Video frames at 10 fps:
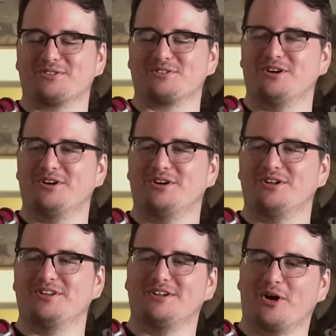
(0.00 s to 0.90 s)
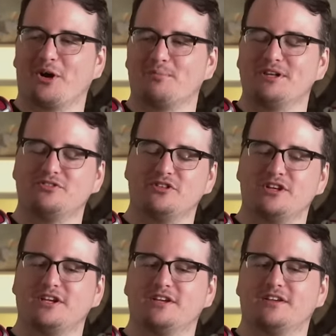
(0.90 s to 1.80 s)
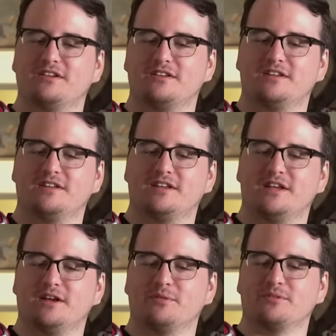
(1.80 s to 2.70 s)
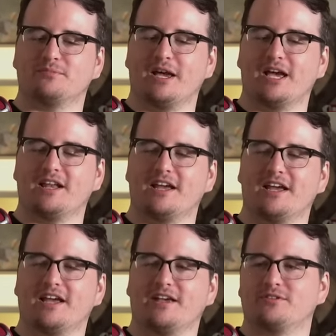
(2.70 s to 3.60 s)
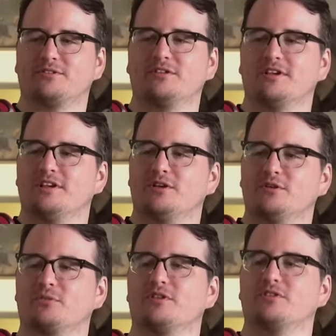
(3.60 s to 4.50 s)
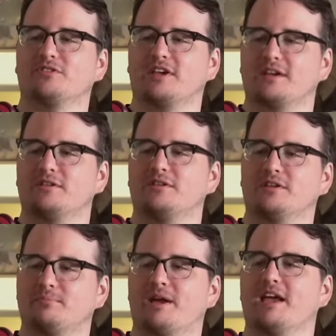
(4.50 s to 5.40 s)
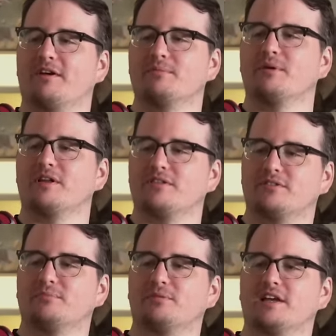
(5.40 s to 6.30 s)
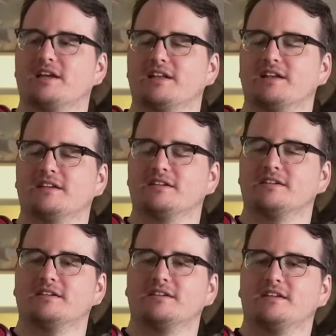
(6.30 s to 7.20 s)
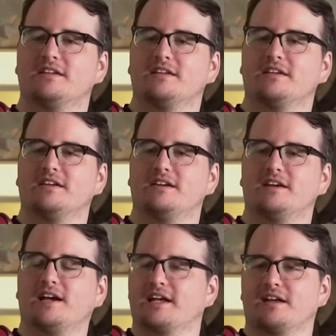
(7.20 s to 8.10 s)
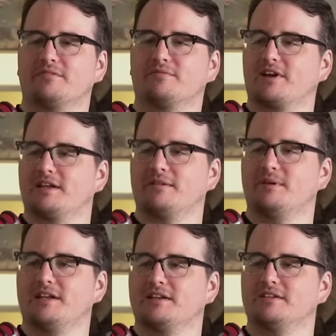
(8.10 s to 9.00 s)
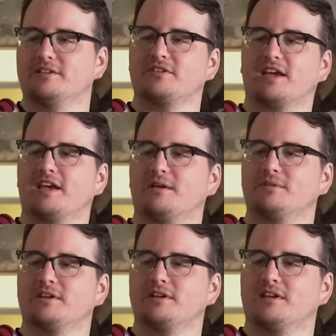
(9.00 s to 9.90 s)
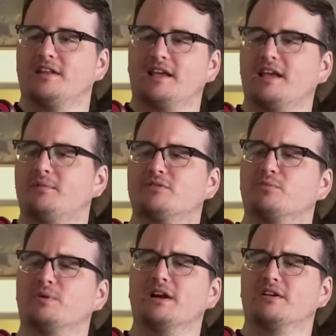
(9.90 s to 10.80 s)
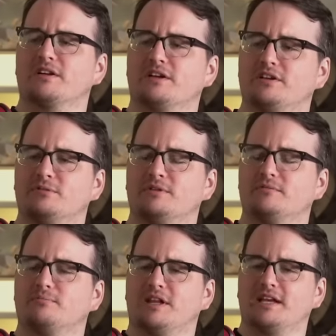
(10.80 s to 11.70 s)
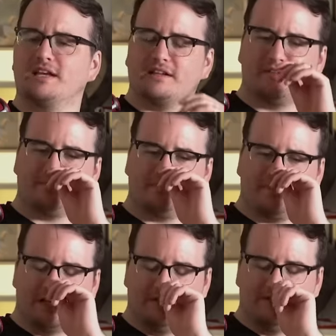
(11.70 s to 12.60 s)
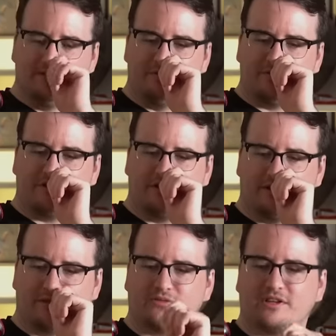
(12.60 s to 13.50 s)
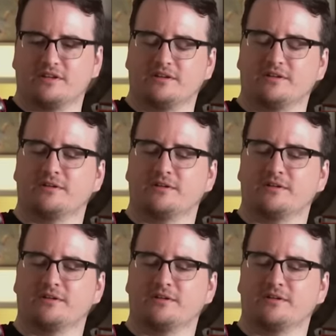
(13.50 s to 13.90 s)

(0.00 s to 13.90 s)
Call, Yeah. RPG. Yeah. Oh, It was badass. It was one of those like you have to pay every month to play it, and uh, I got fucking immediately scammed. I think it was weird. You, you would play it, and you could. There was like a.